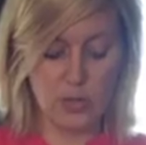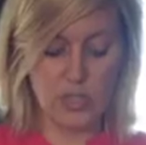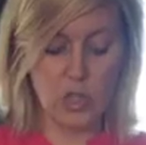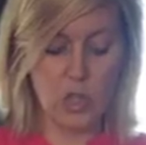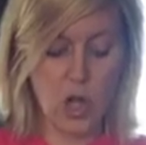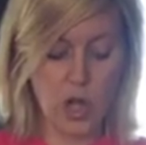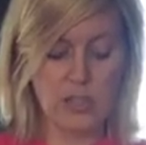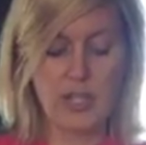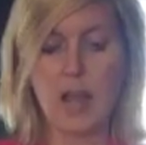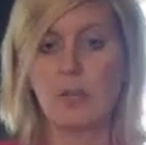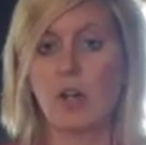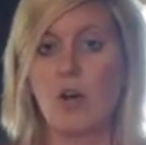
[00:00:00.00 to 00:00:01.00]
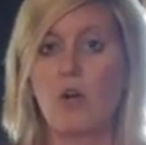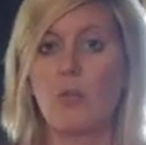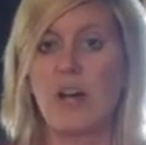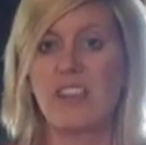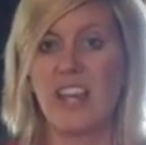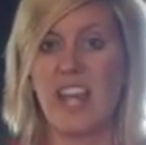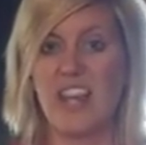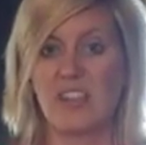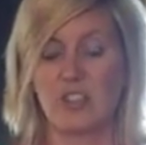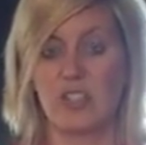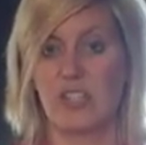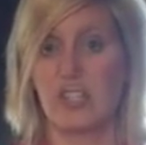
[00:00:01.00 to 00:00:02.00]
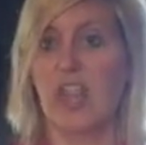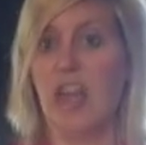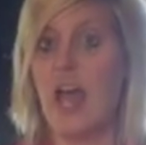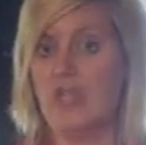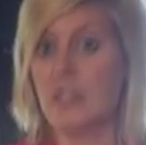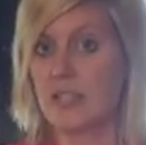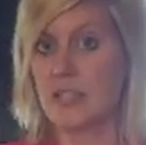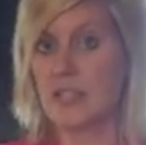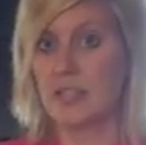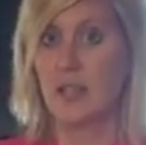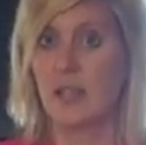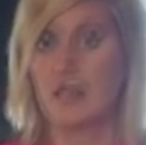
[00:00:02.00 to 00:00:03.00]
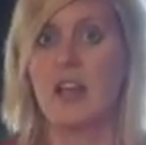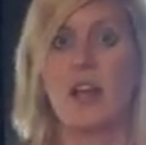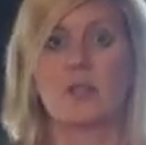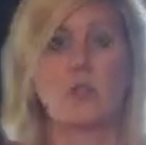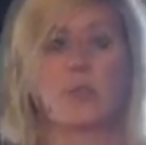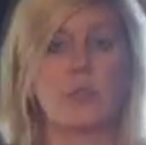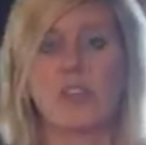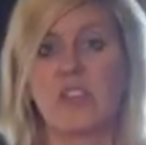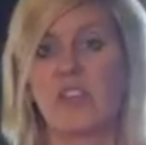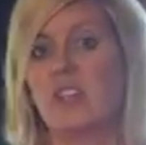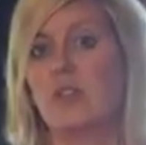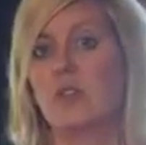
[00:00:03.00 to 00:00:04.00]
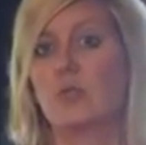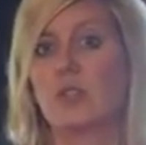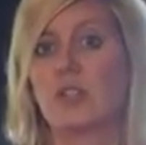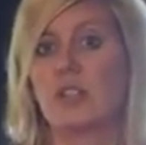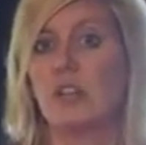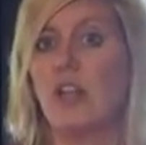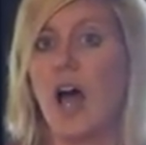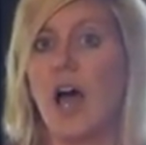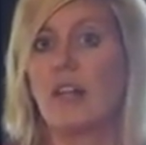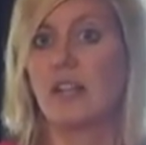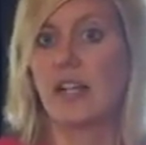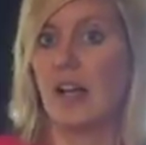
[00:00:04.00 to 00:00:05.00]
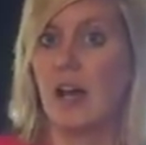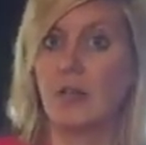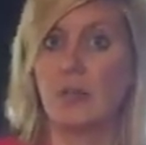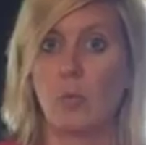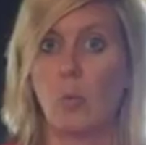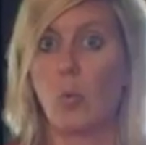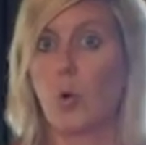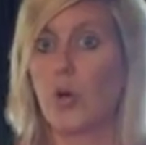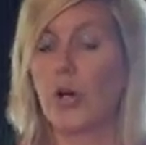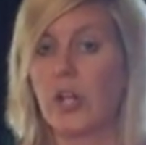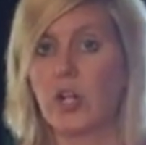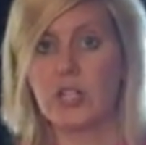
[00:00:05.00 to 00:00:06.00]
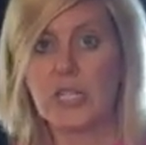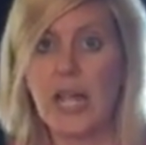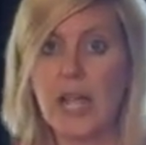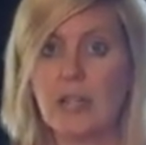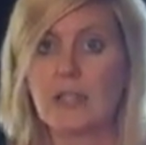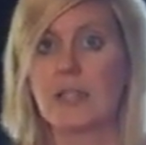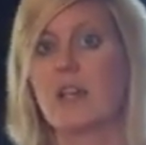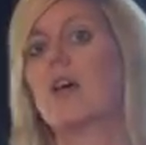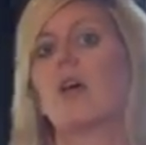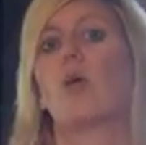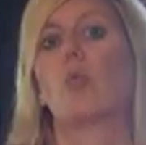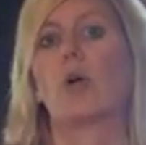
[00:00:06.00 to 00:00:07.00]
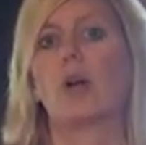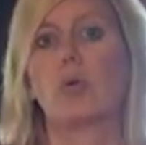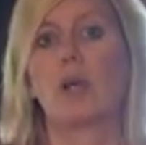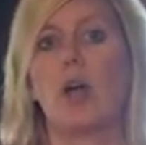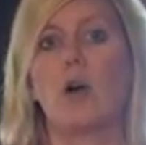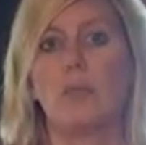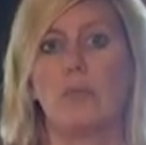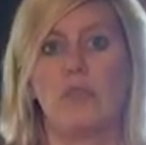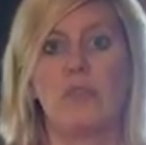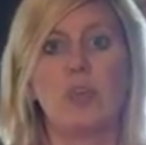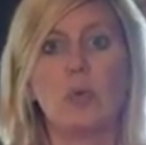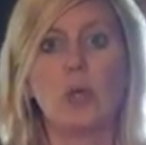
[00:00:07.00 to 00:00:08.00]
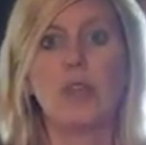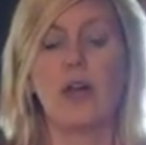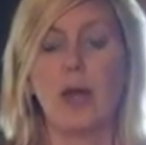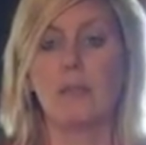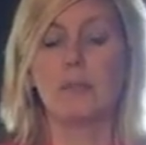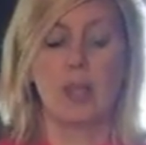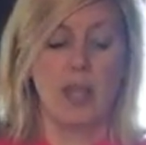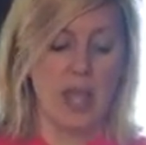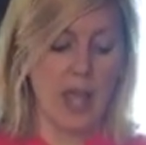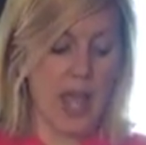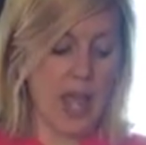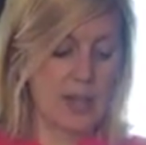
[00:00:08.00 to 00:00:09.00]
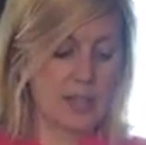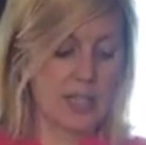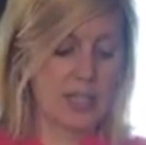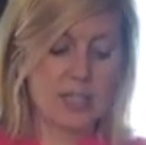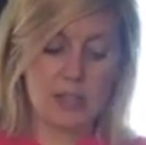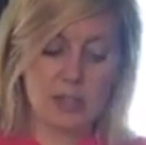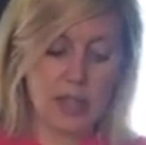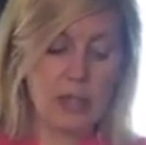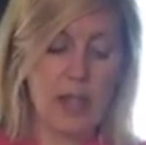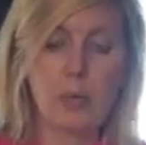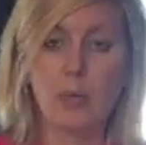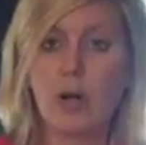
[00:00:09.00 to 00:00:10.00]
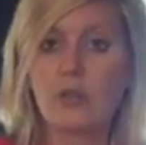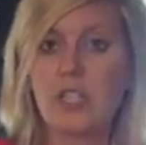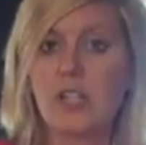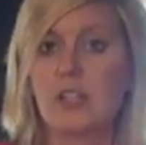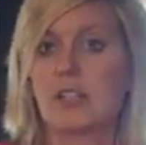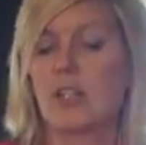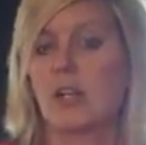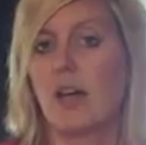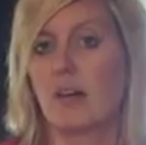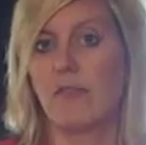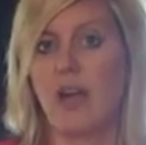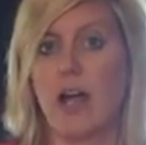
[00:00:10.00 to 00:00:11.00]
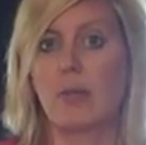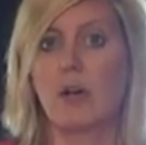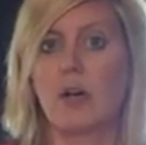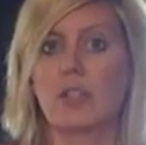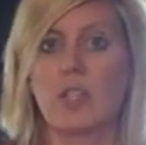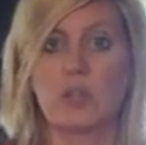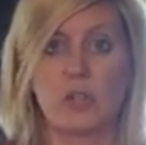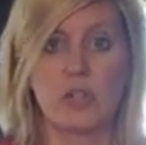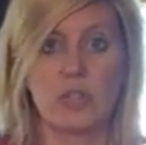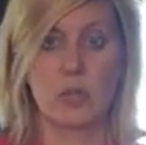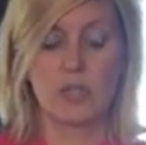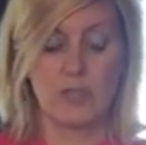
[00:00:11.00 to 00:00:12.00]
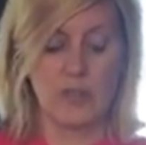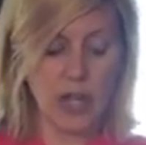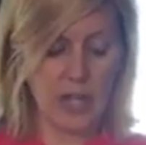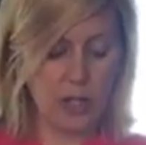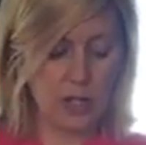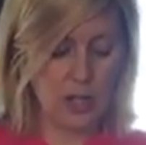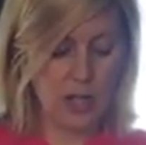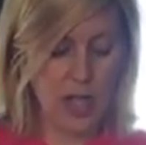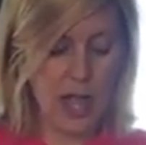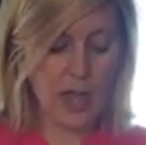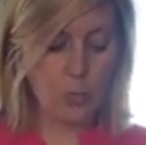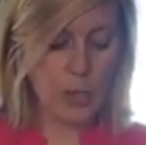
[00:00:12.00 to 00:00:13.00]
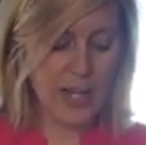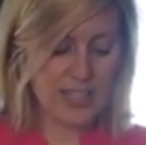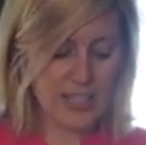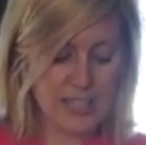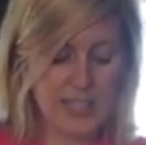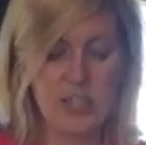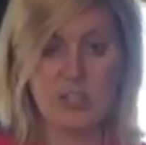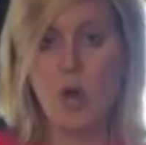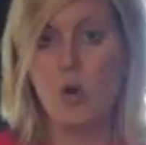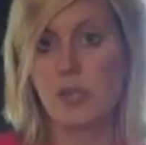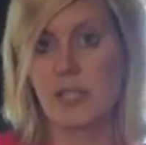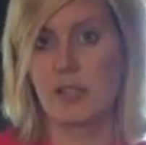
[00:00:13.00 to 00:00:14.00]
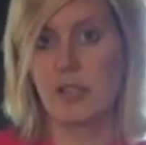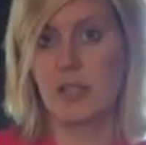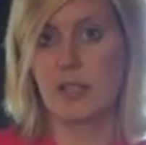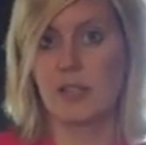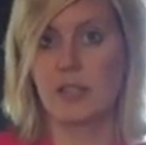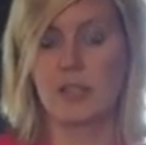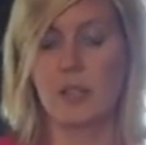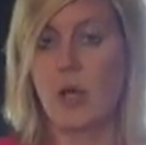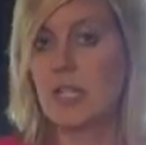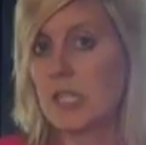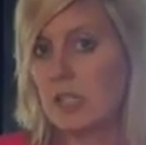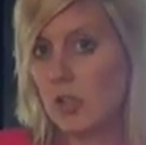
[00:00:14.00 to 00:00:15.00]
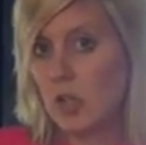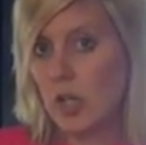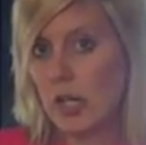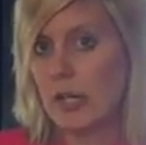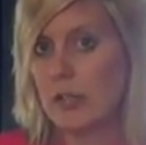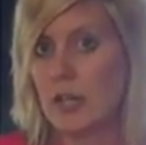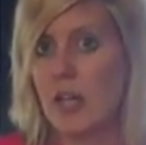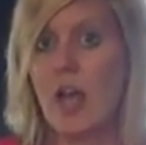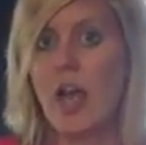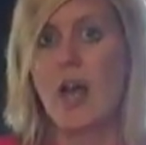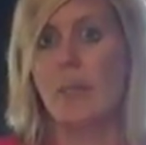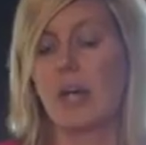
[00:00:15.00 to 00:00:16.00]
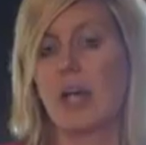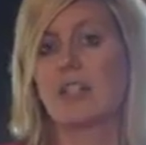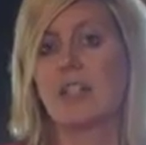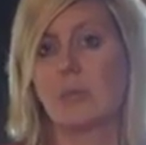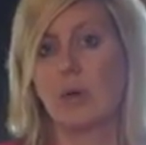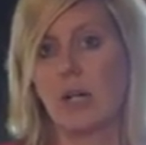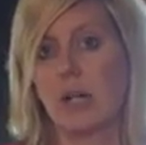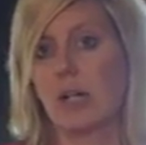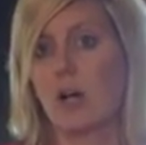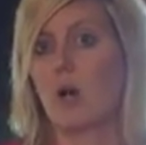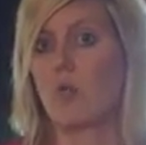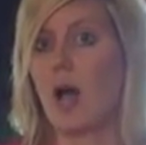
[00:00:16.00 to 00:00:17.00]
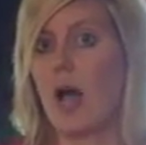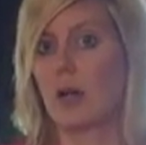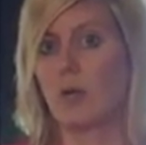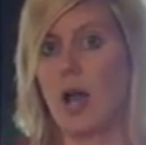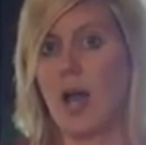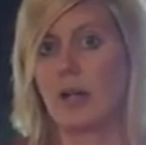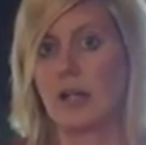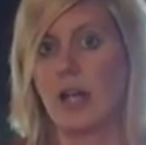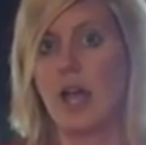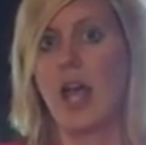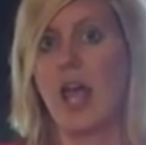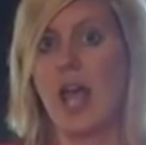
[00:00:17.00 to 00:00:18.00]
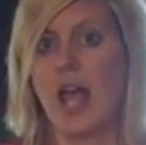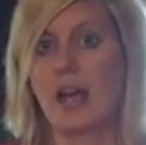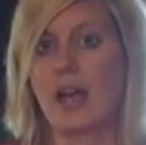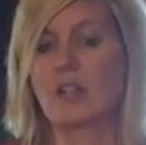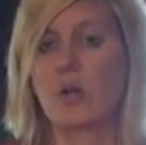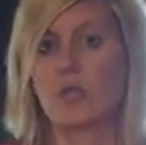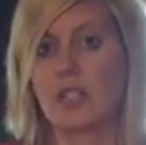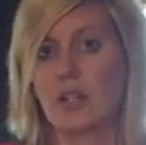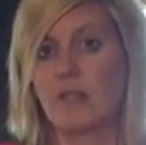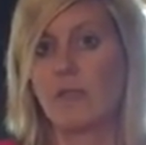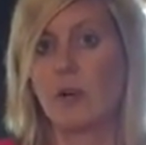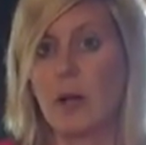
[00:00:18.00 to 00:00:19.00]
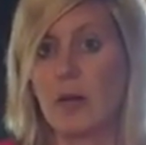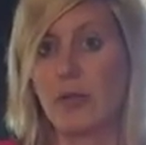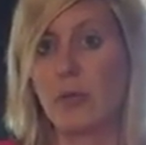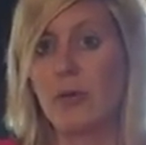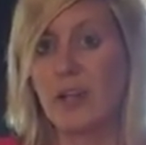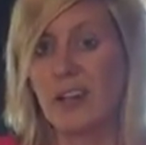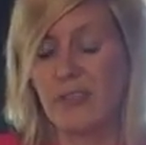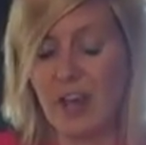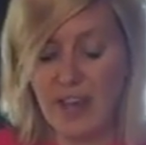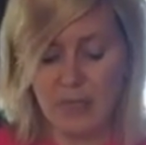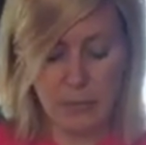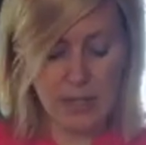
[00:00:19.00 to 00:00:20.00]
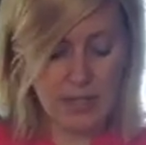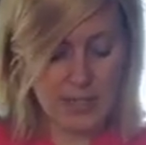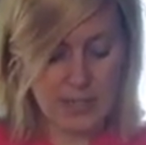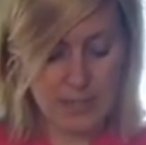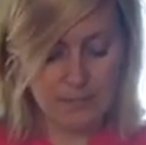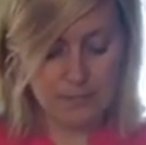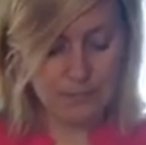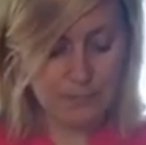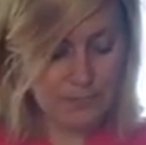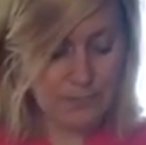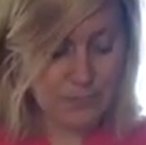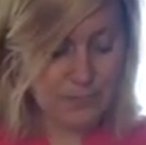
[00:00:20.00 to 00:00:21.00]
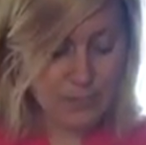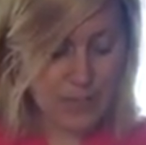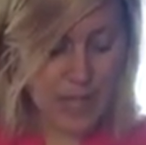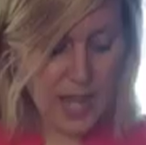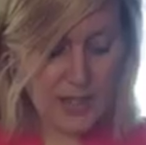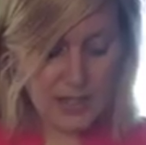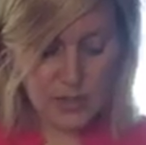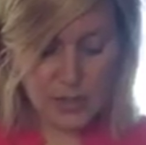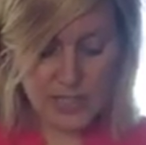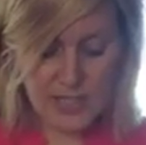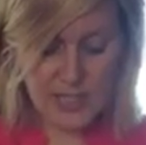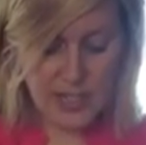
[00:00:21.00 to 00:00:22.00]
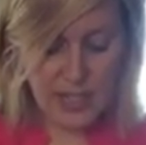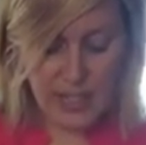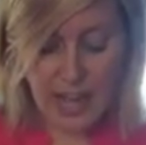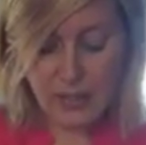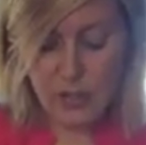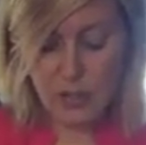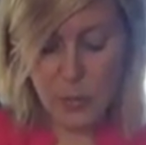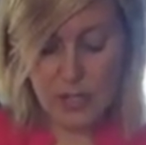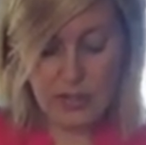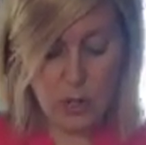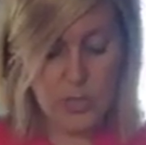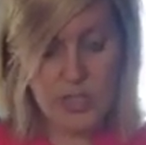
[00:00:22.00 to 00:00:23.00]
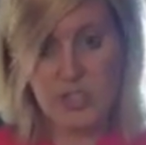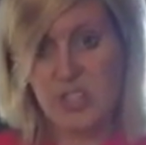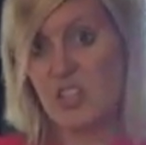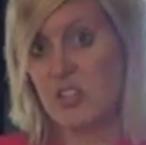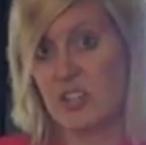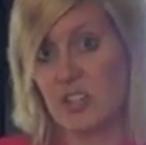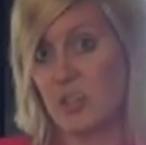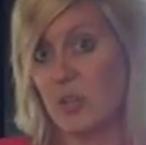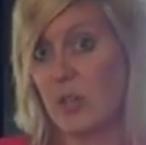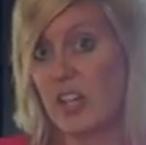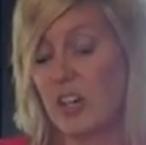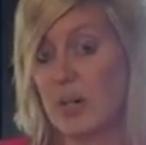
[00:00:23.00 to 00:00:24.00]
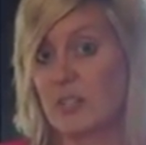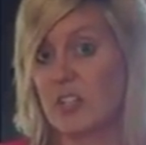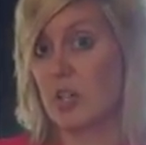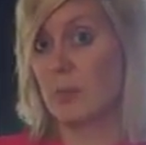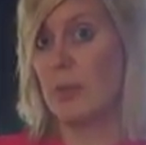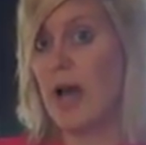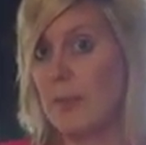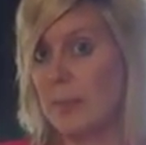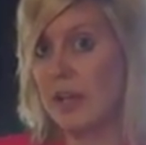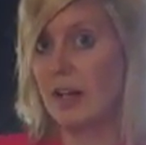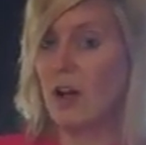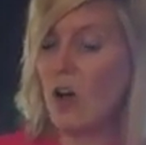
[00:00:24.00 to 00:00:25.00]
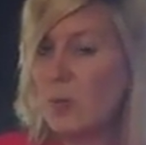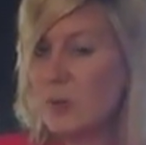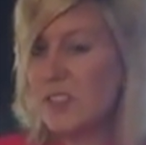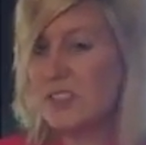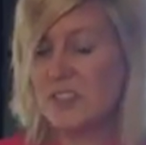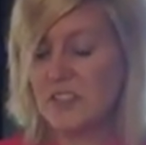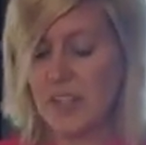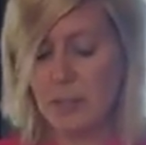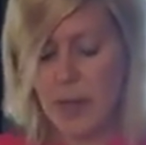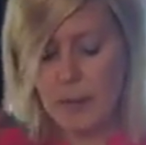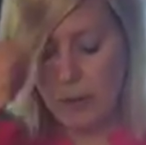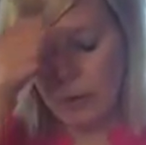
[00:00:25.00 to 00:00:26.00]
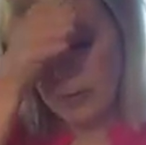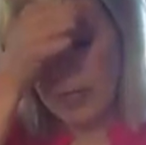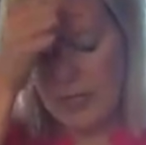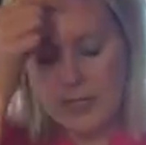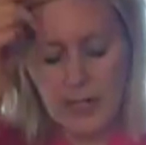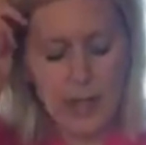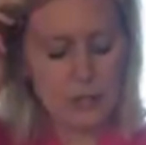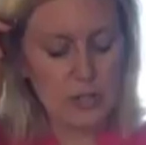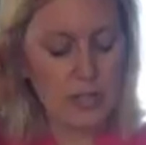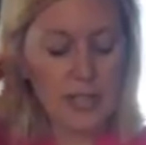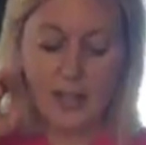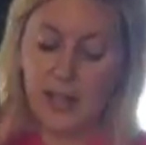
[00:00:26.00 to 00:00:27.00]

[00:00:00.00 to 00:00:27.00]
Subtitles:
a long time ago by the ancient Aztecs, something that they used a lot, like on warrior days, where it would help fuel them. And it's got a lot of protein, it's got a lot of fiber, it's also a good source of iron. And what I did is I toasted this. So I didn't cook it, but I did put it in our rock crock, and I toasted it for about 3 to 5 minutes. And you can see, and actually you want to toast it till you hear it start popping, almost a little like popcorn, but it doesn't actually